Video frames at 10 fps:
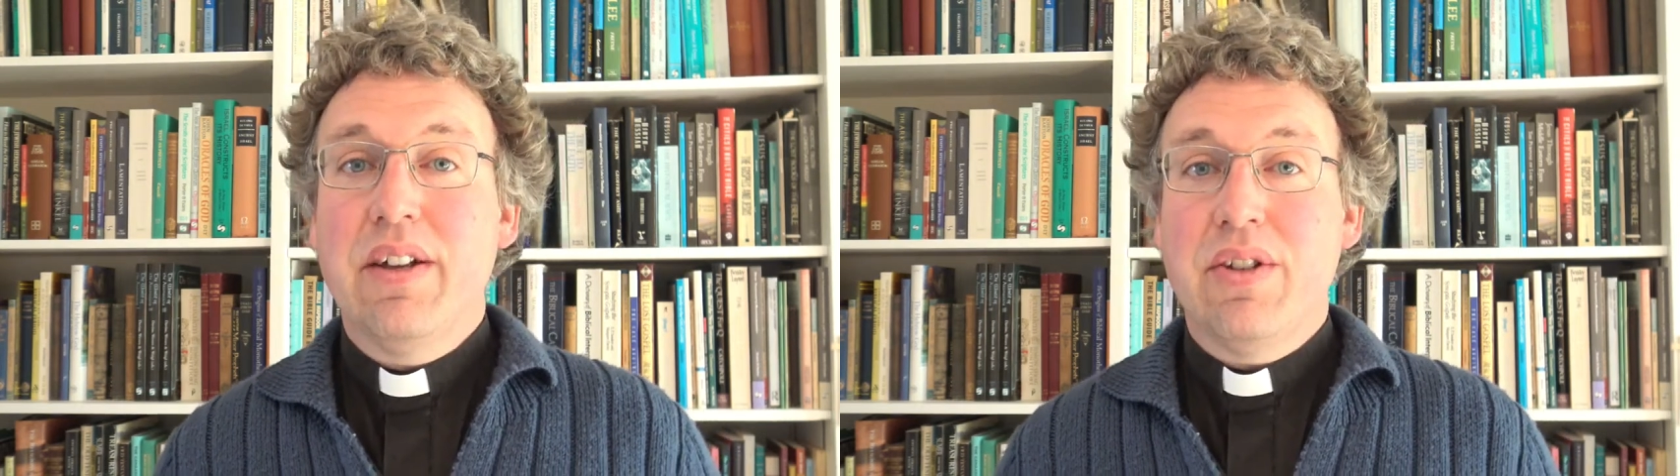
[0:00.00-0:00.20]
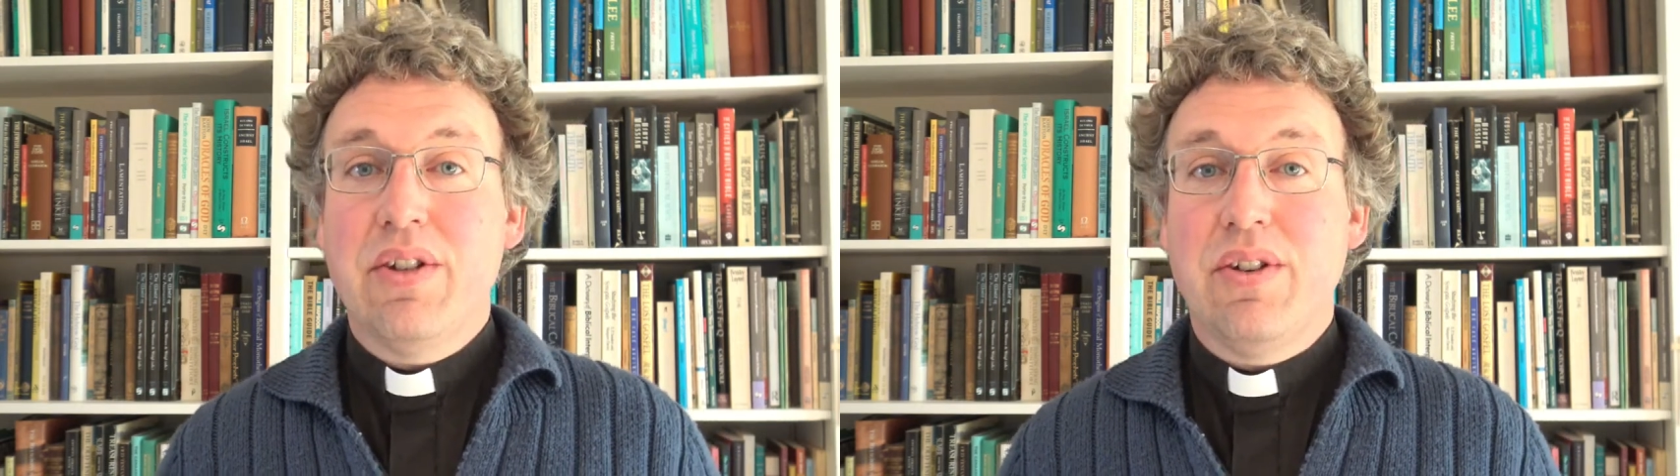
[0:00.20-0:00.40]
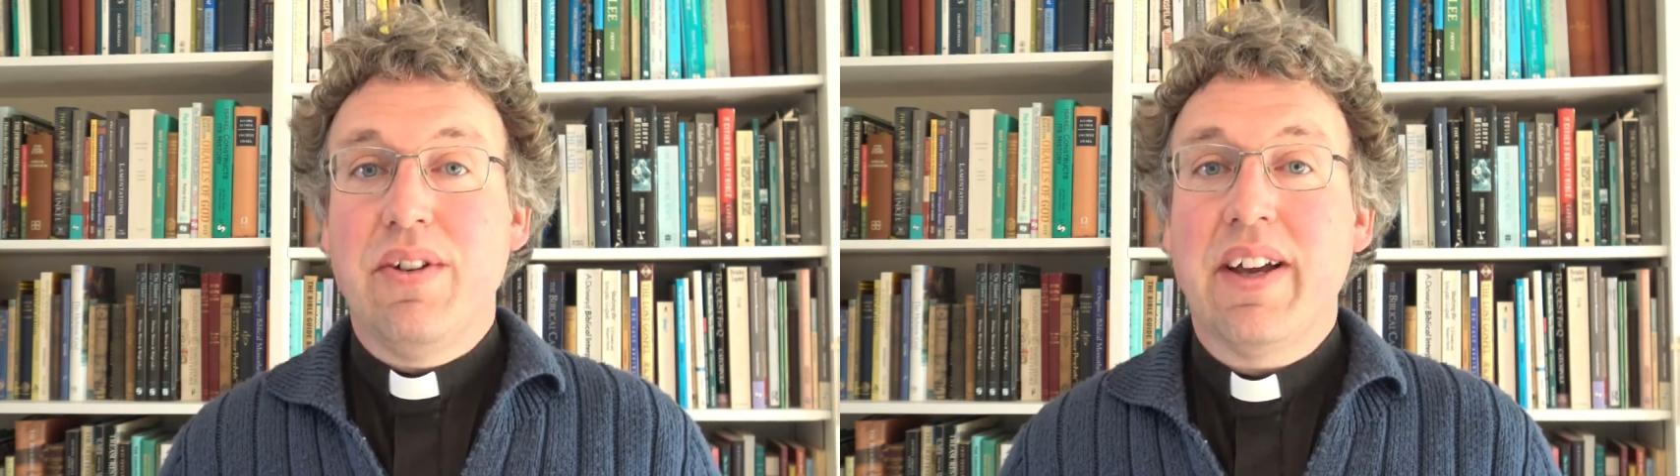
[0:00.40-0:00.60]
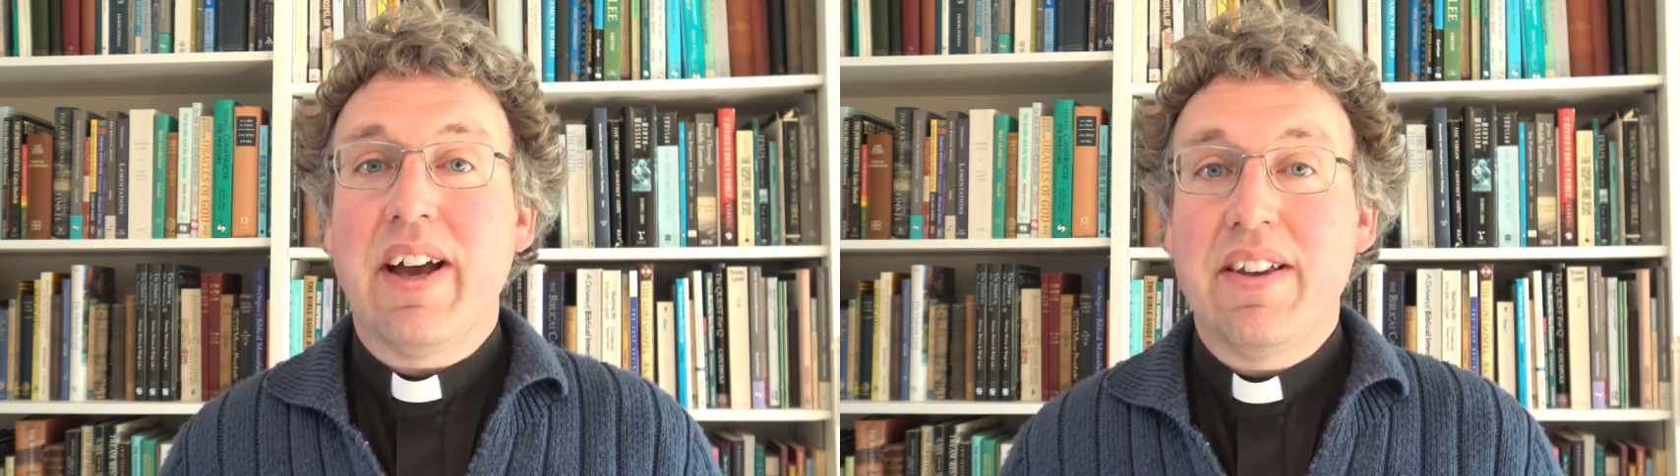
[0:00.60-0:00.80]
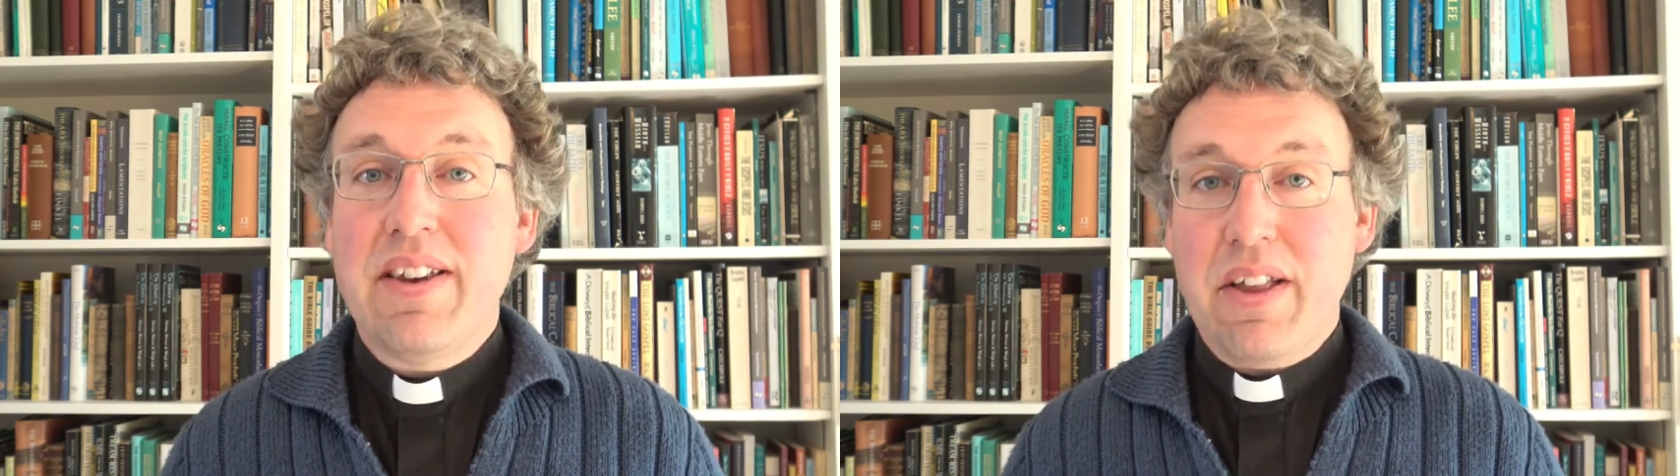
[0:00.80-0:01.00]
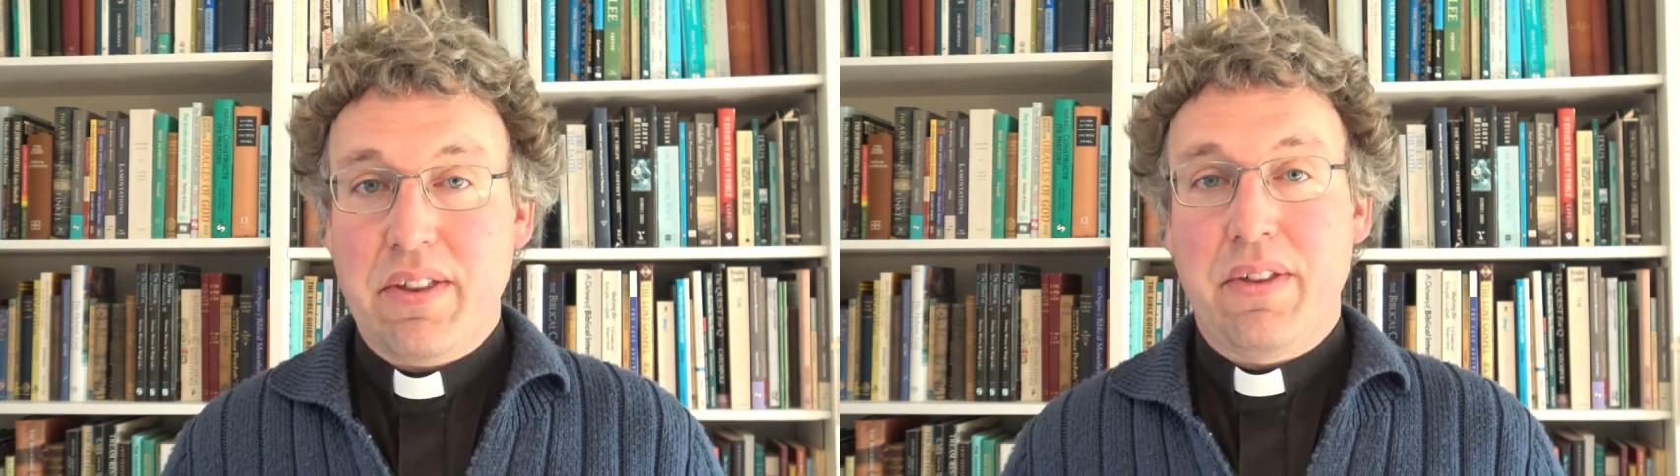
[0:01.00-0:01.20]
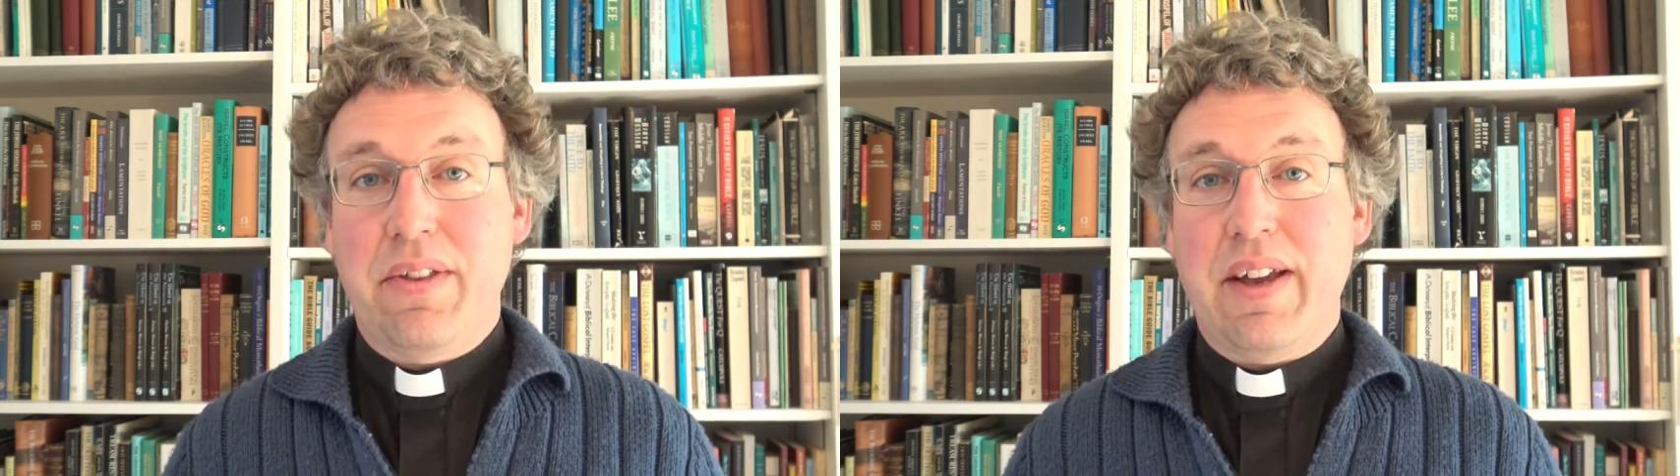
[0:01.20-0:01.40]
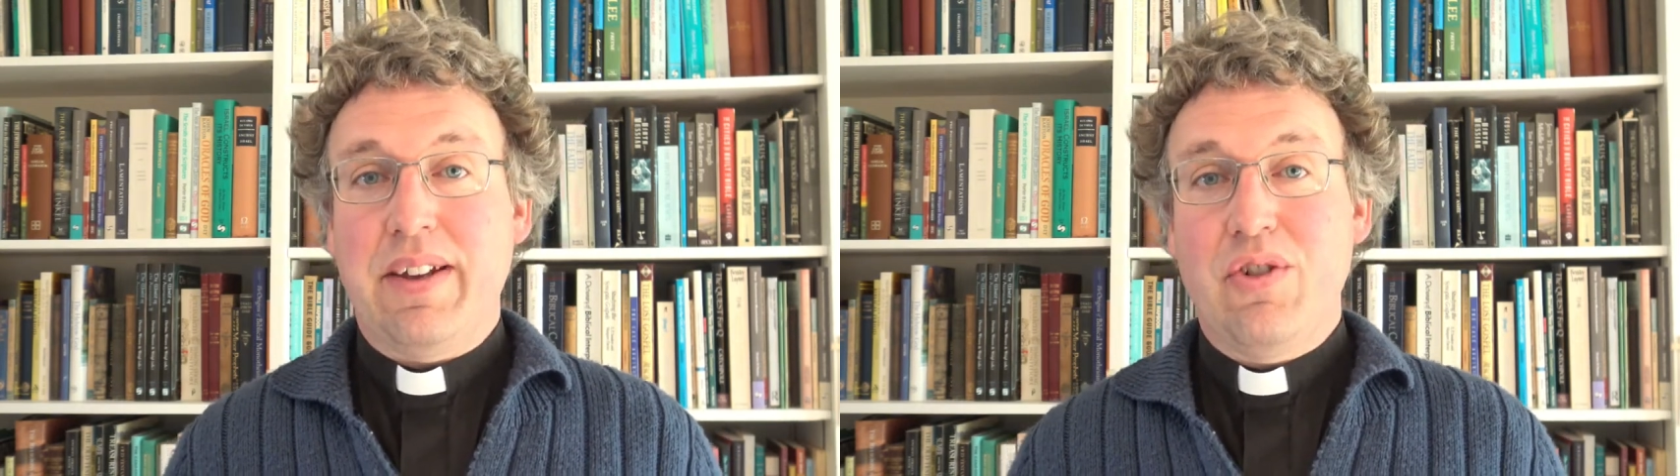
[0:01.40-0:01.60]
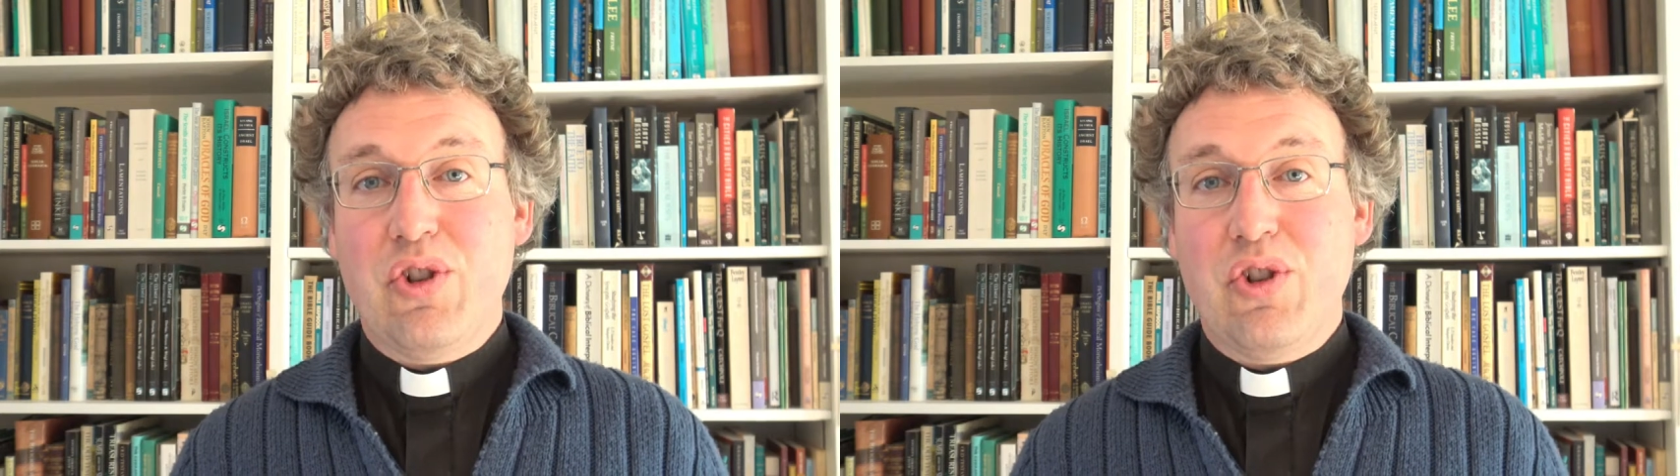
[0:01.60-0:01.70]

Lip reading: to doing another thing,